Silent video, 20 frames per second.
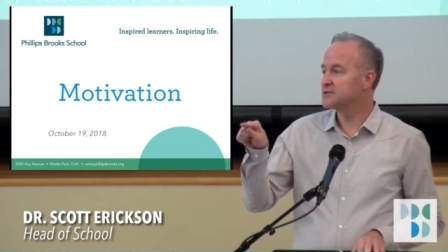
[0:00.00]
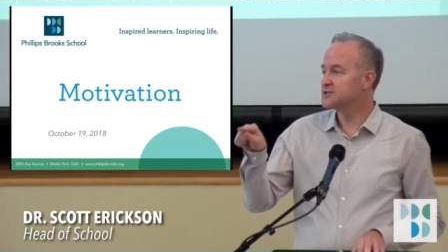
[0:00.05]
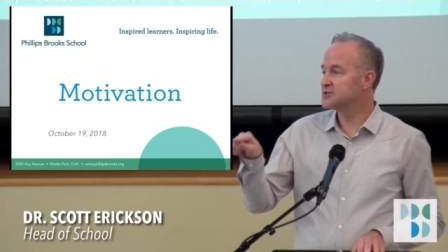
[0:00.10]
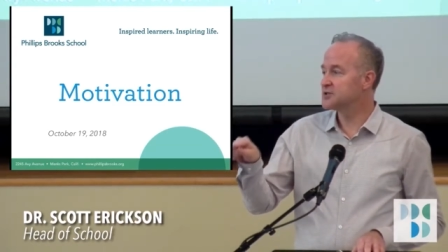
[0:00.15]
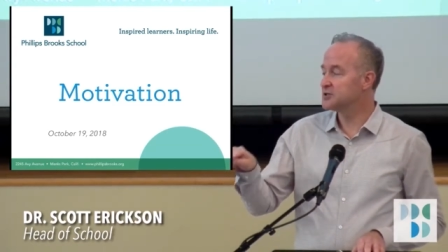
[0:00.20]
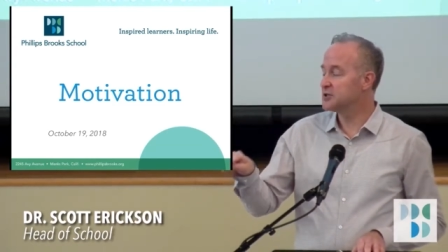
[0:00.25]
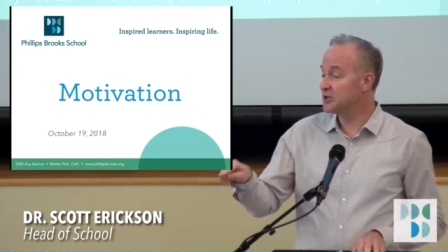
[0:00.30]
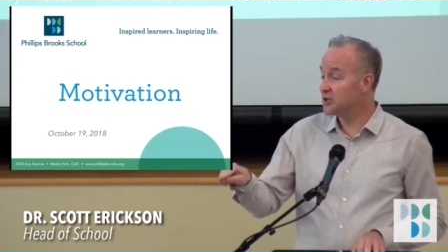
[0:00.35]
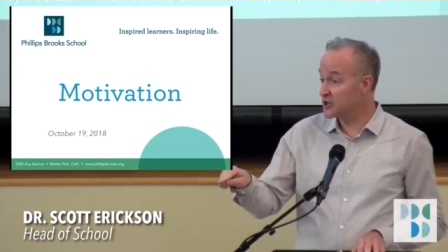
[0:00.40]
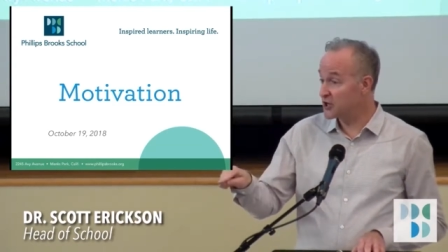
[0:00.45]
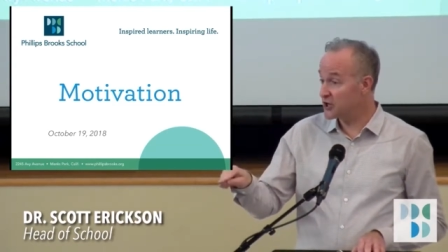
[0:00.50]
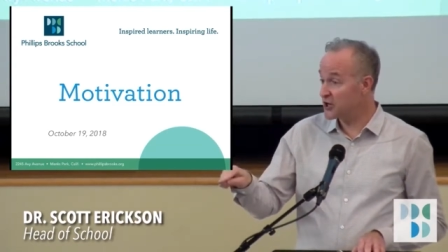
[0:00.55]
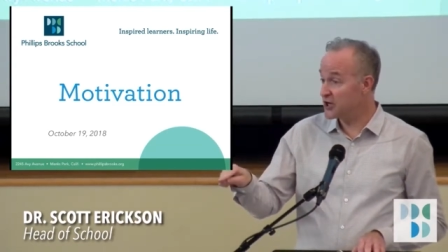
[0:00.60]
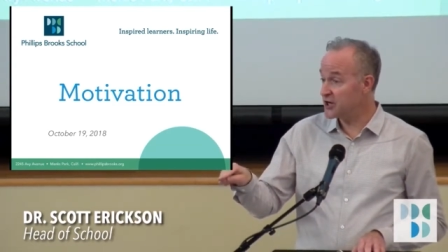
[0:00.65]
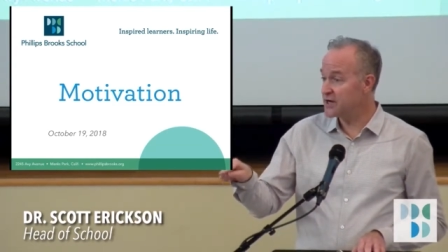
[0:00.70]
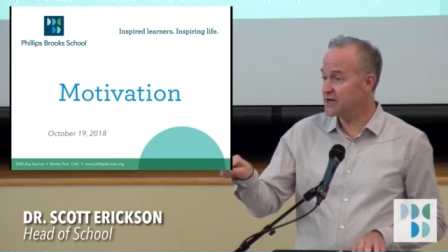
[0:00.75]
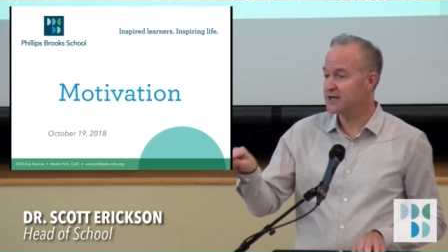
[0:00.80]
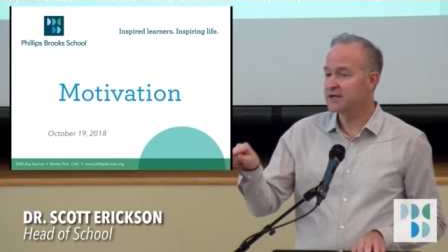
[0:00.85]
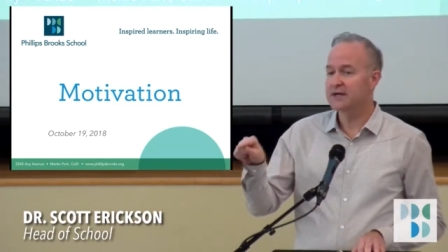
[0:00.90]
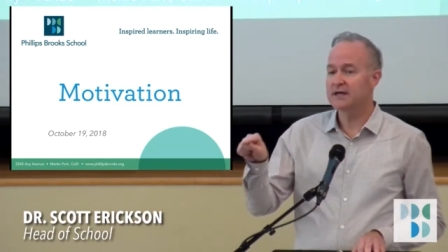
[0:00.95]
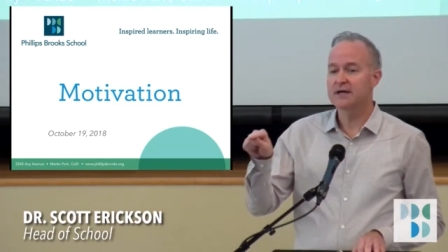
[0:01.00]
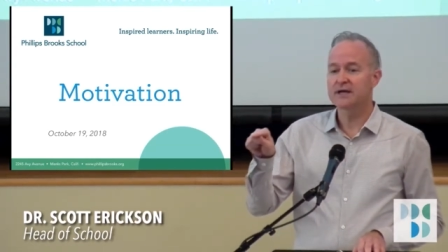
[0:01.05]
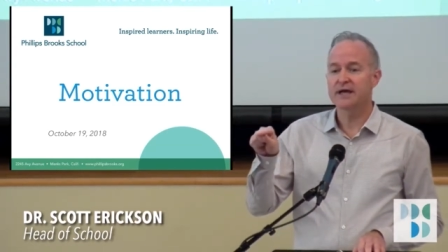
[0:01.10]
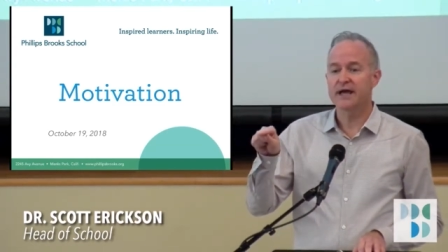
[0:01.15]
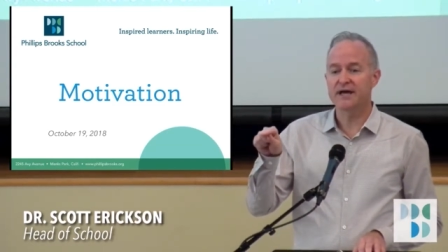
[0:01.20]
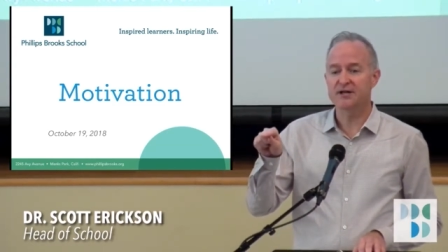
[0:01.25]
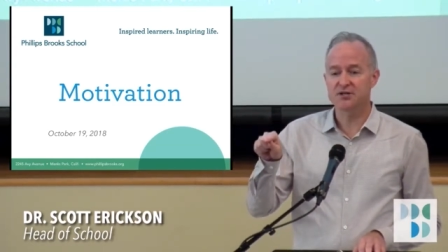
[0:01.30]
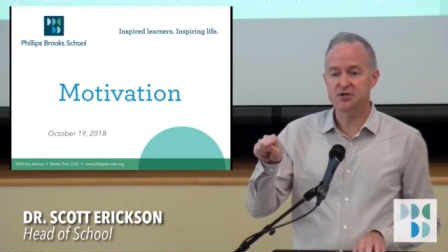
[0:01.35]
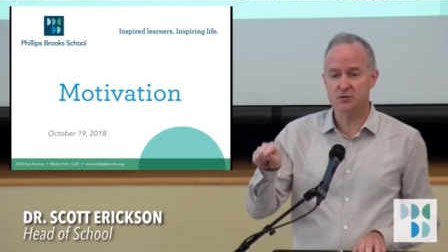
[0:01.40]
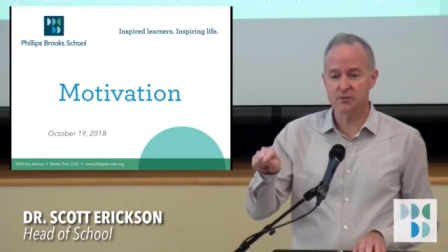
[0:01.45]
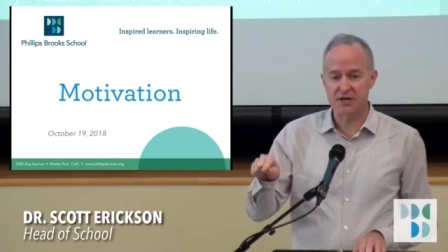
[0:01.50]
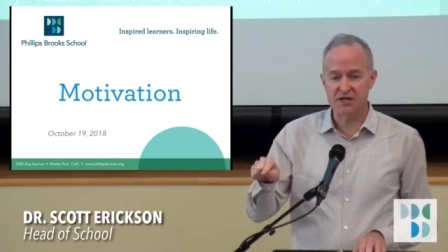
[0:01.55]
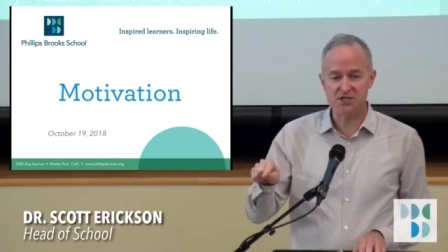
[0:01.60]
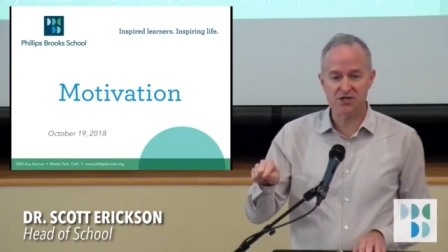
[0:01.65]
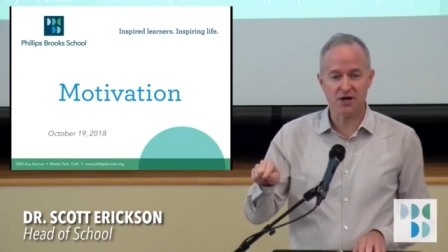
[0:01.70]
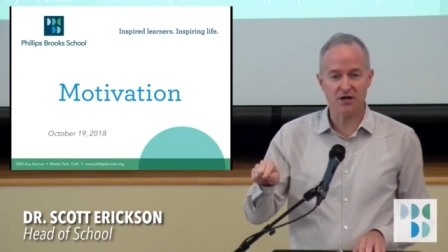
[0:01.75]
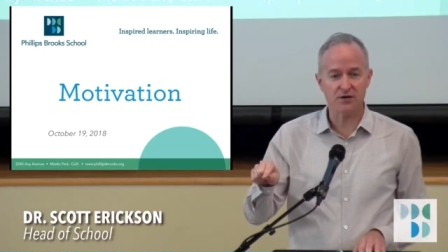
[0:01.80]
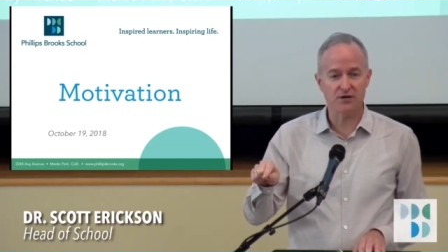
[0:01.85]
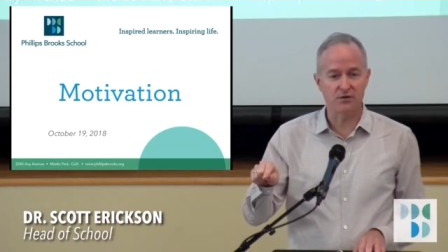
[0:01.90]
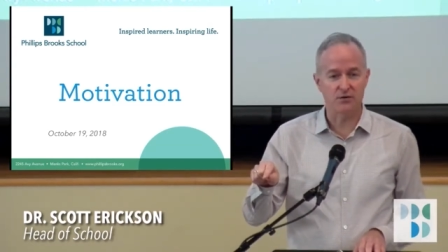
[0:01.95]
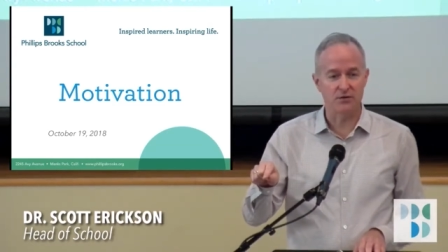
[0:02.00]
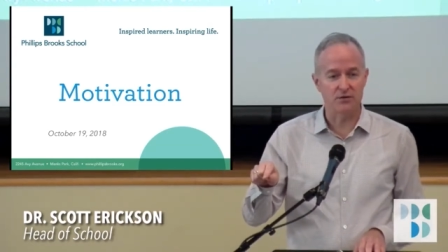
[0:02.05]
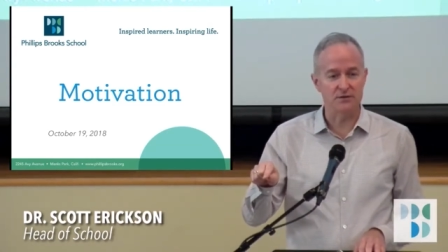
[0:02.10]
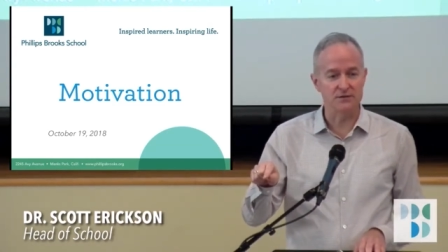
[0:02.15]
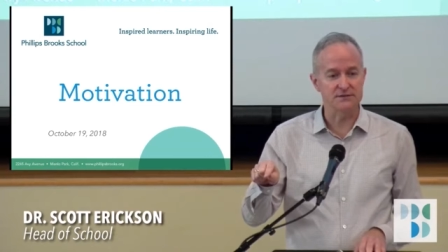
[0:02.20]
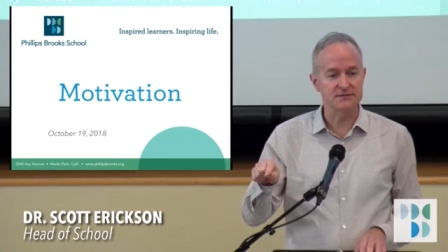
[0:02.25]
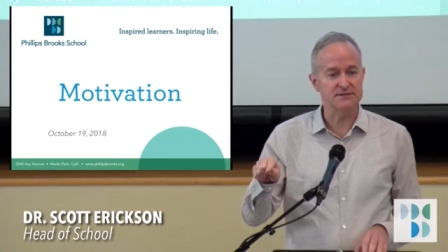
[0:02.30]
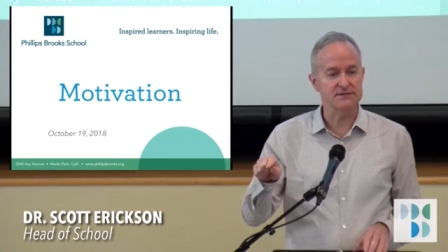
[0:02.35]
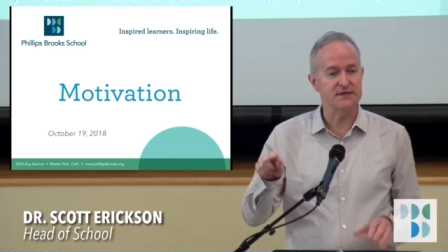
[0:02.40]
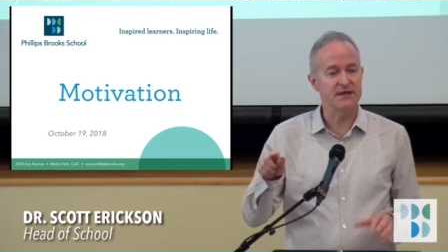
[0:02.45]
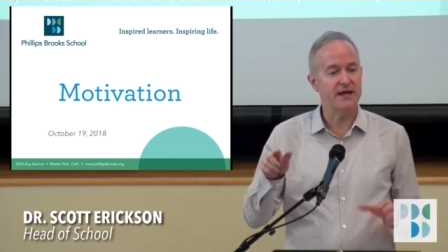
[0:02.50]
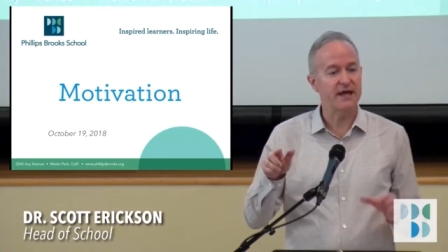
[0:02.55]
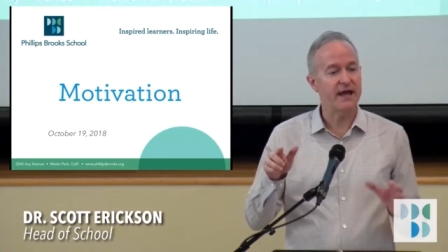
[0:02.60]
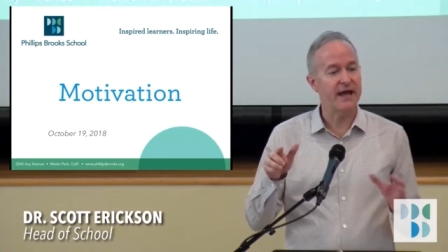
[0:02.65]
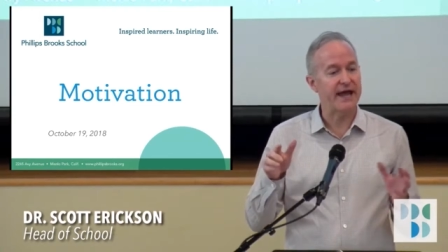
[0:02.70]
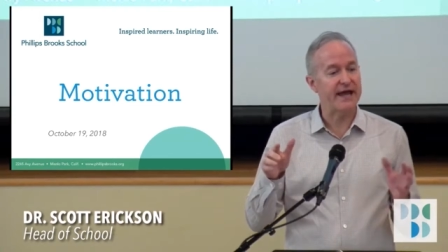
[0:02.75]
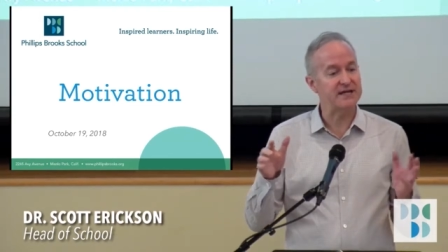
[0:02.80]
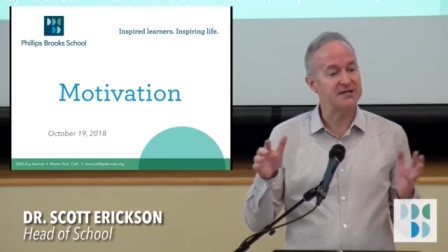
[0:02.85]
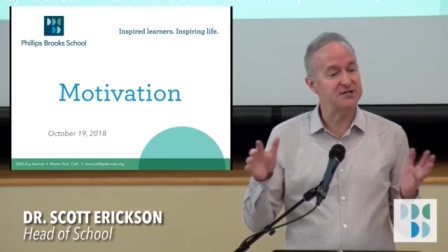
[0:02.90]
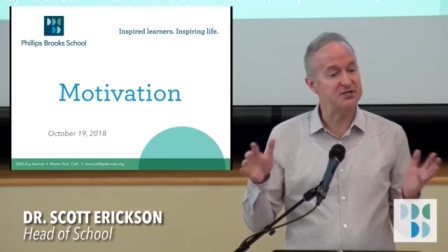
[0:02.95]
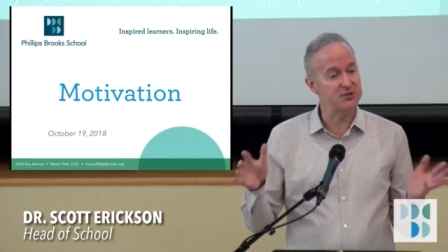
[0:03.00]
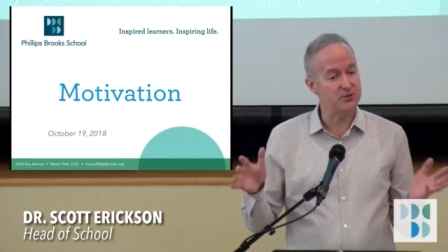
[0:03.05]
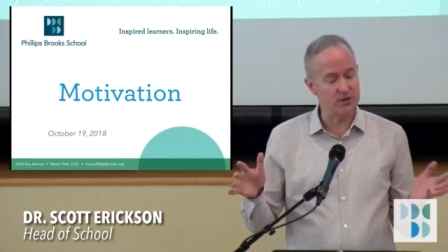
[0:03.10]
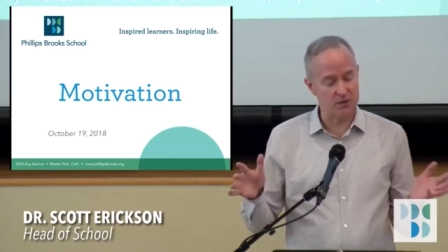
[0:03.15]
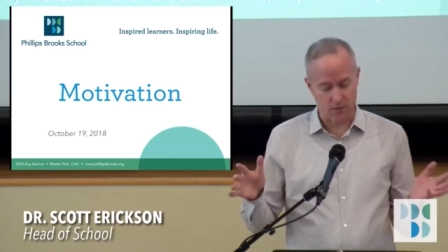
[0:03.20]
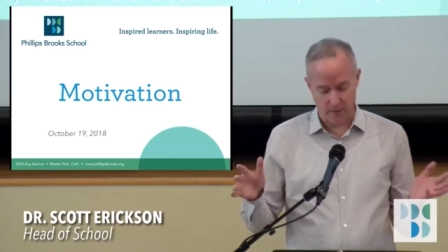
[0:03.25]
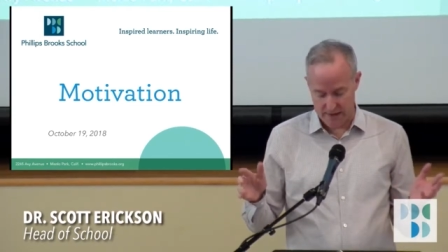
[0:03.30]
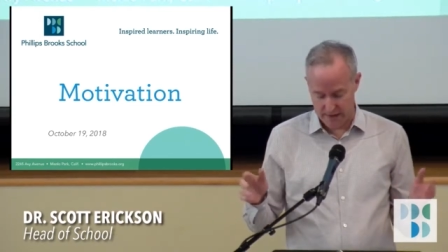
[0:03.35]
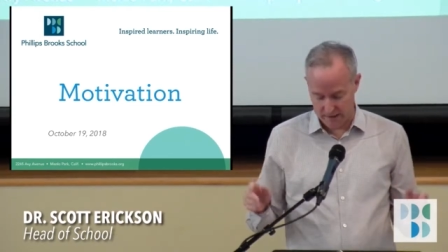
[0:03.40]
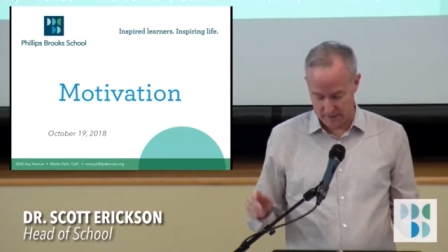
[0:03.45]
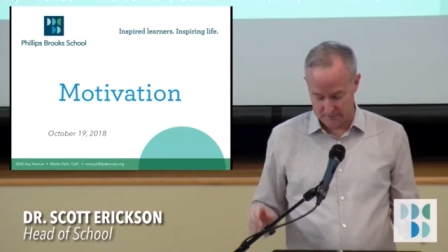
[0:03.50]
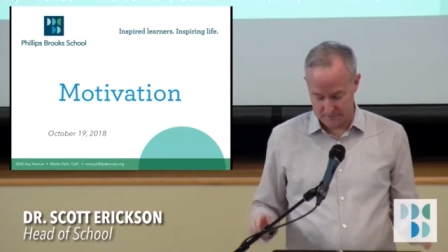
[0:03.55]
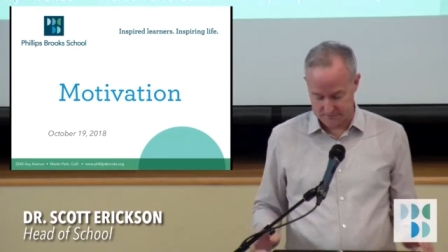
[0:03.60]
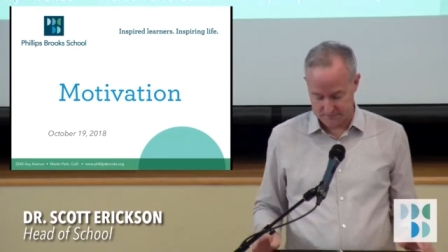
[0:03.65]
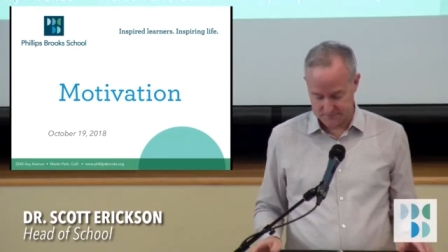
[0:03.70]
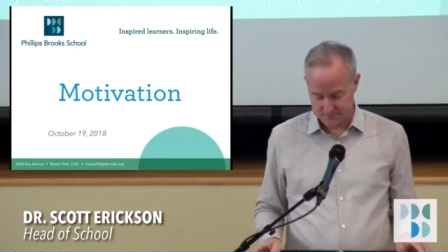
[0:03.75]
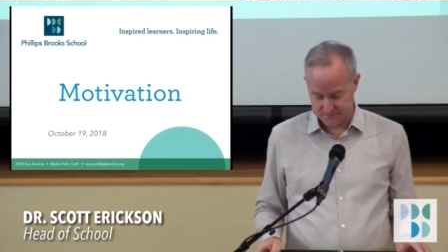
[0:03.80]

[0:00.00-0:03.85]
to learn and to reach our goals and to do it well.